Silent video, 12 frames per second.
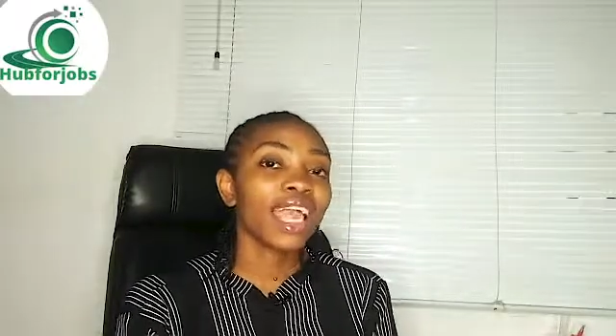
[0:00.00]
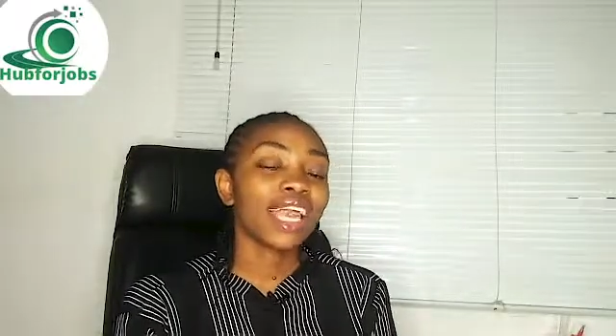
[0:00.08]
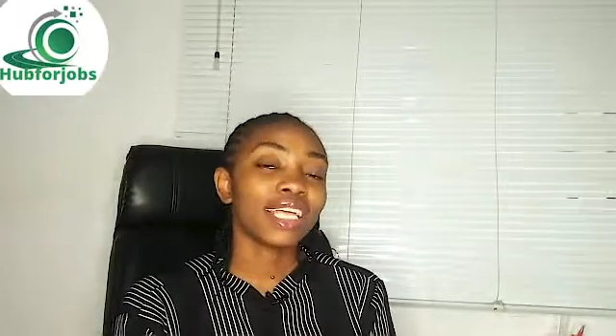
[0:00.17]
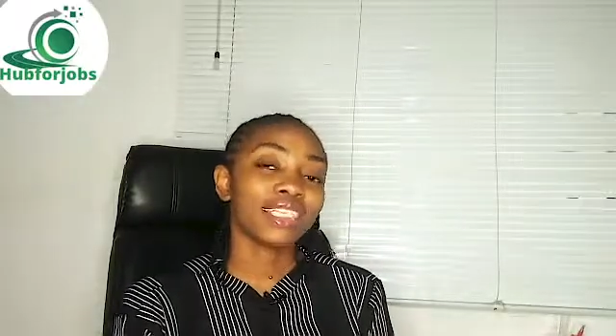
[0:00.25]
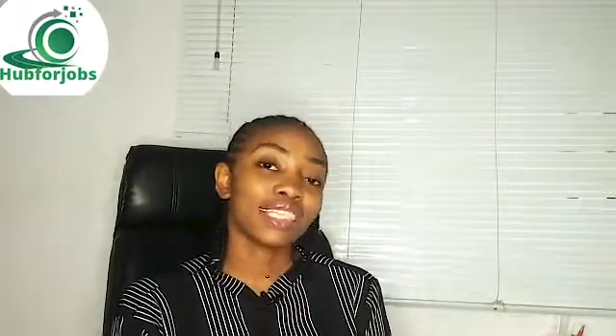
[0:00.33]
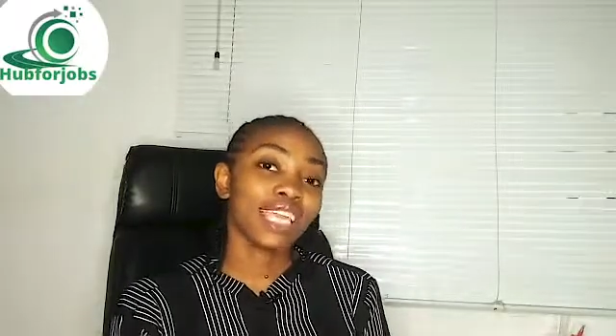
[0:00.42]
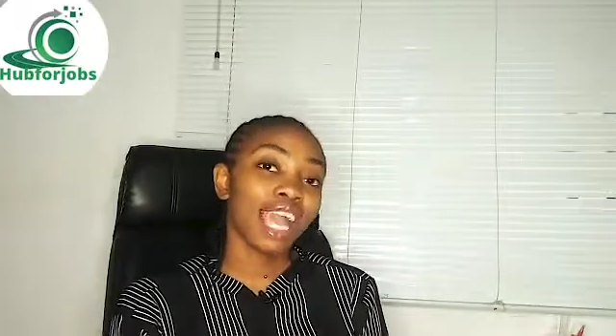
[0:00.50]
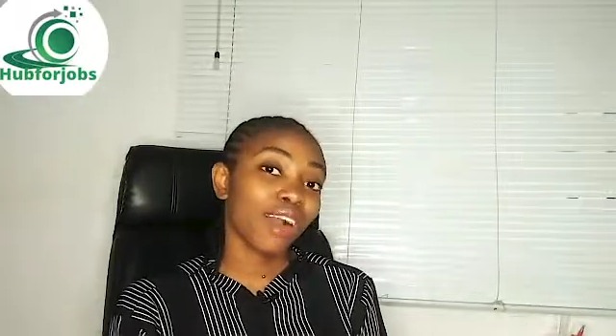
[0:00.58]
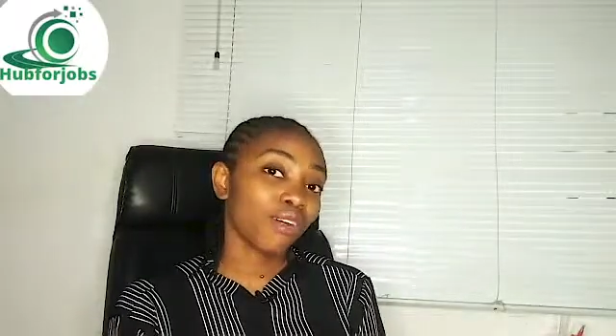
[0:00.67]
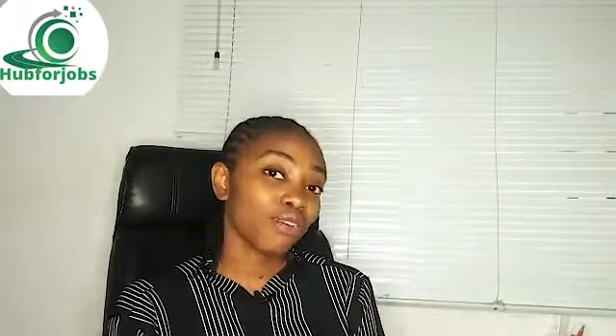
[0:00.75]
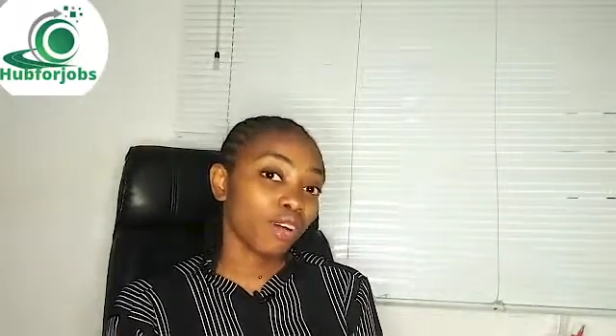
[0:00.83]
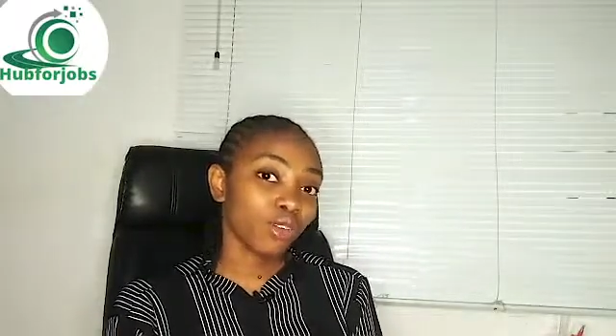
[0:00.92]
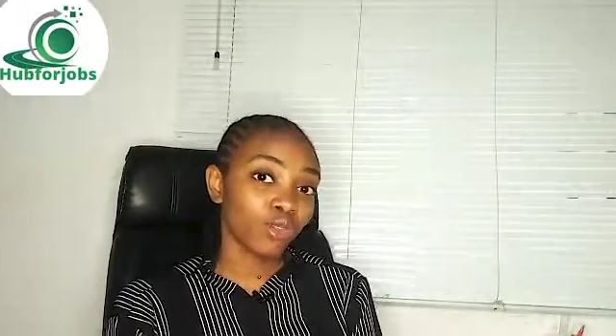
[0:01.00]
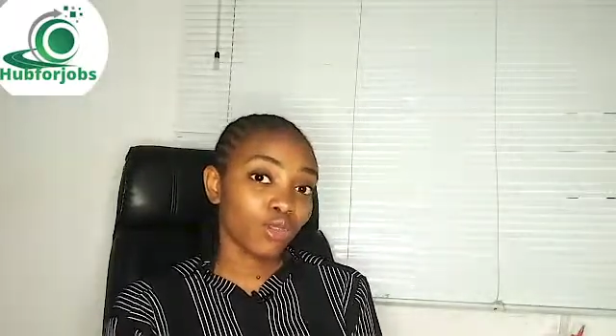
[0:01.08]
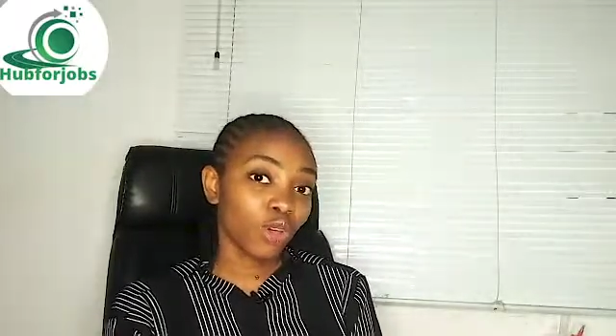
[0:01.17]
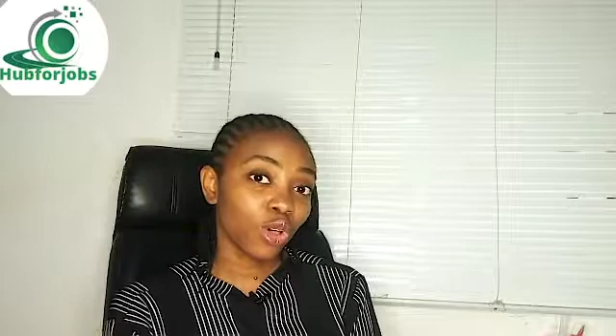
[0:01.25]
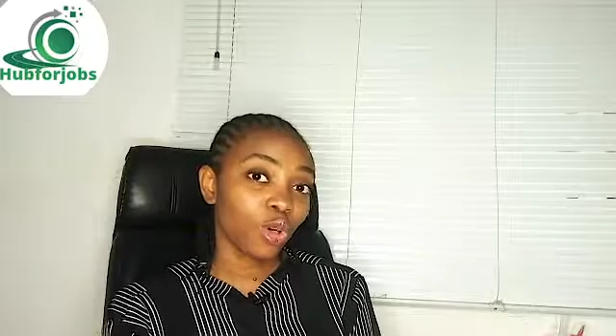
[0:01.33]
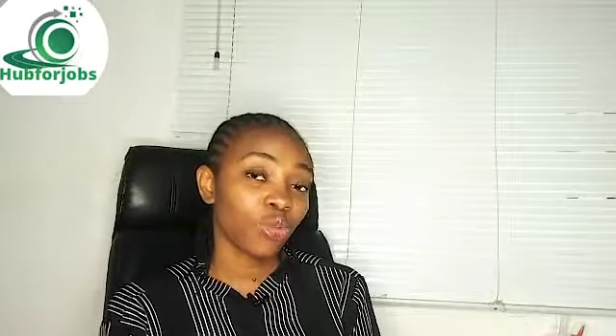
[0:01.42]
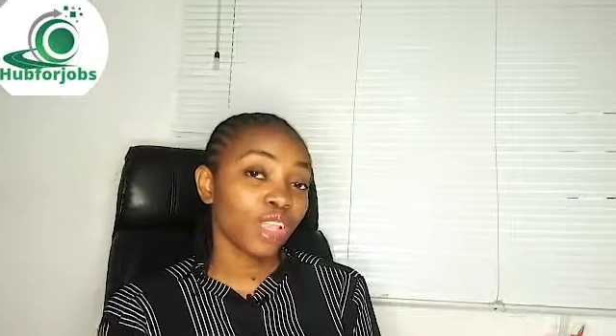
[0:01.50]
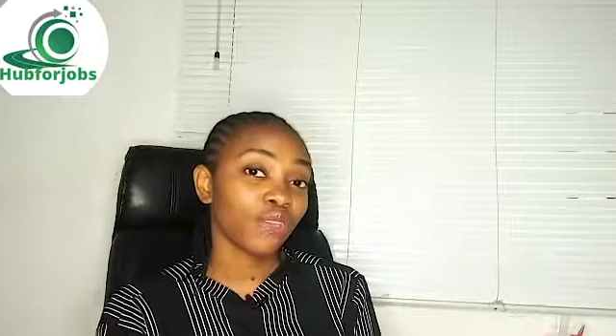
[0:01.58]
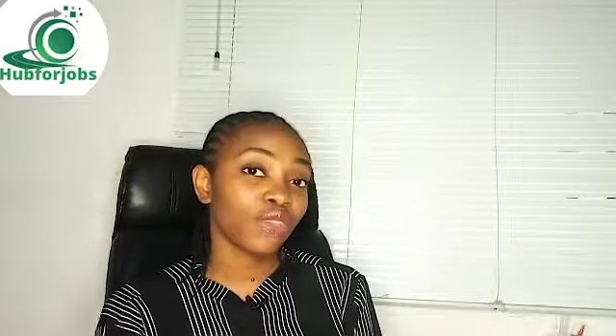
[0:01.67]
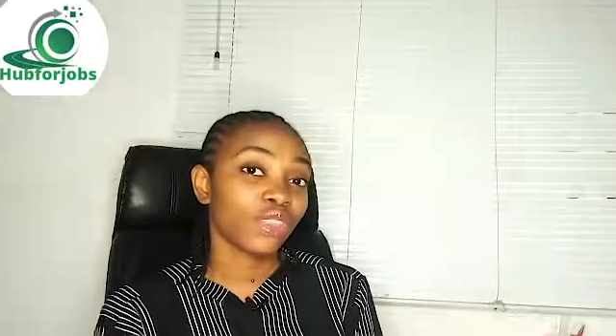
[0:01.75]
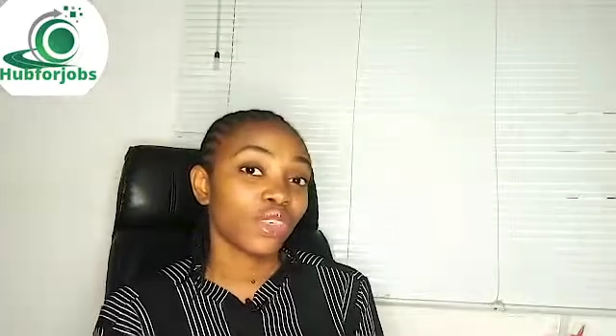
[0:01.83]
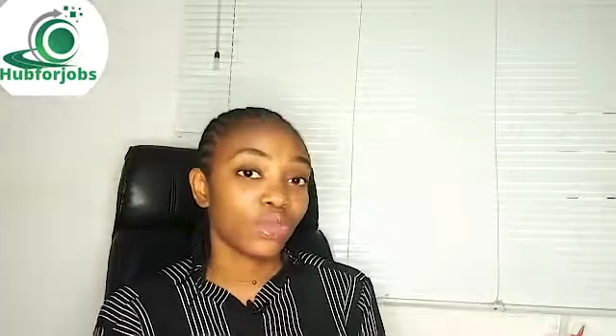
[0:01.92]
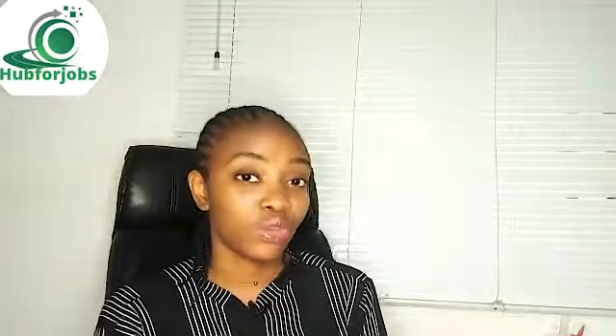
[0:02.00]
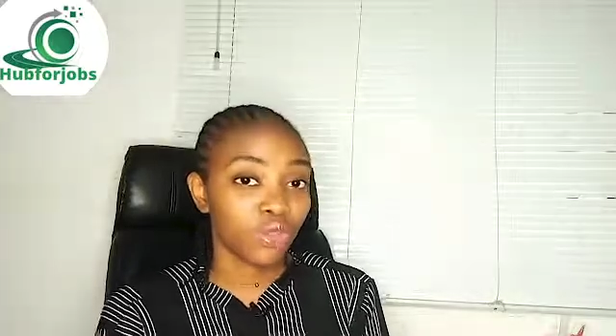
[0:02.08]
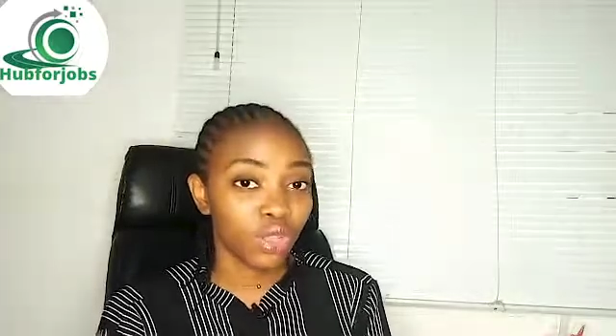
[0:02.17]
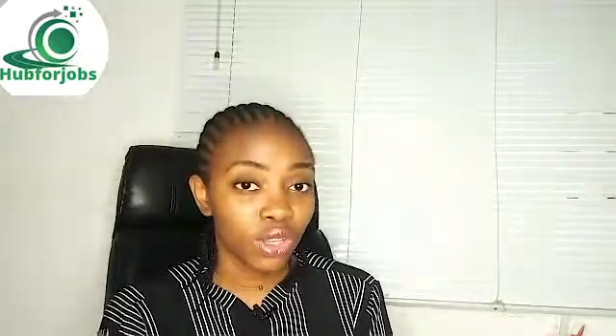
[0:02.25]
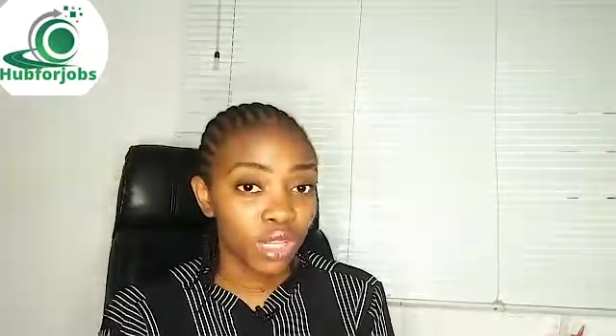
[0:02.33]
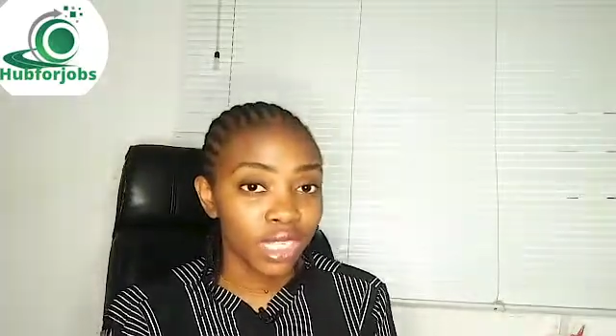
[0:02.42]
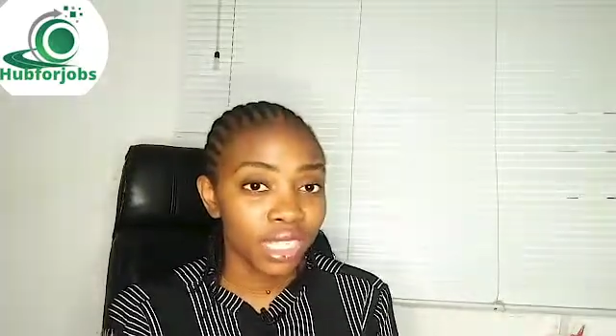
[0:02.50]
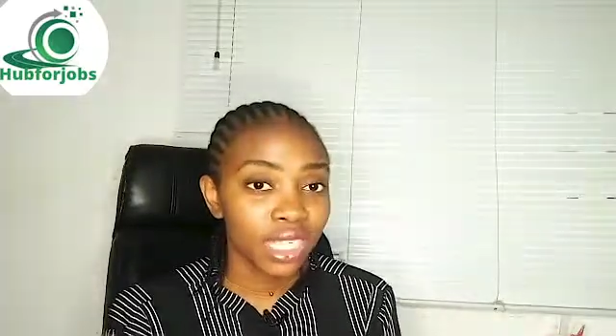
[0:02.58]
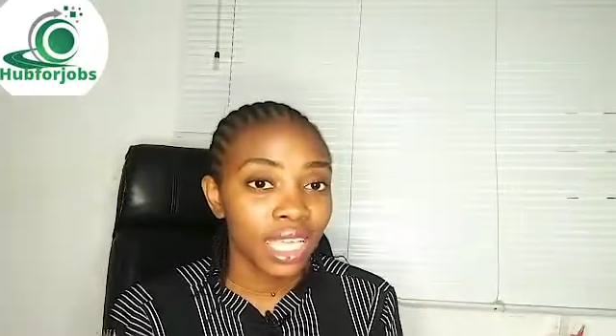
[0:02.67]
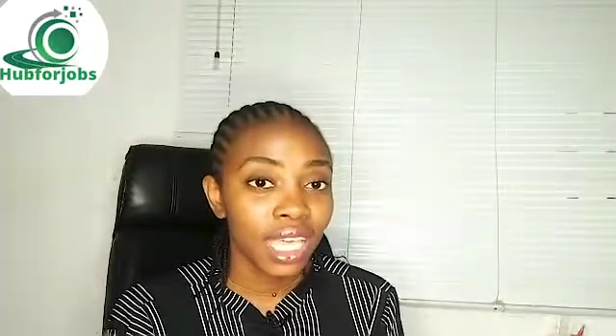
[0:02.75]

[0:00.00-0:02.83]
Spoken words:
and see how far you've come with everything you've learned.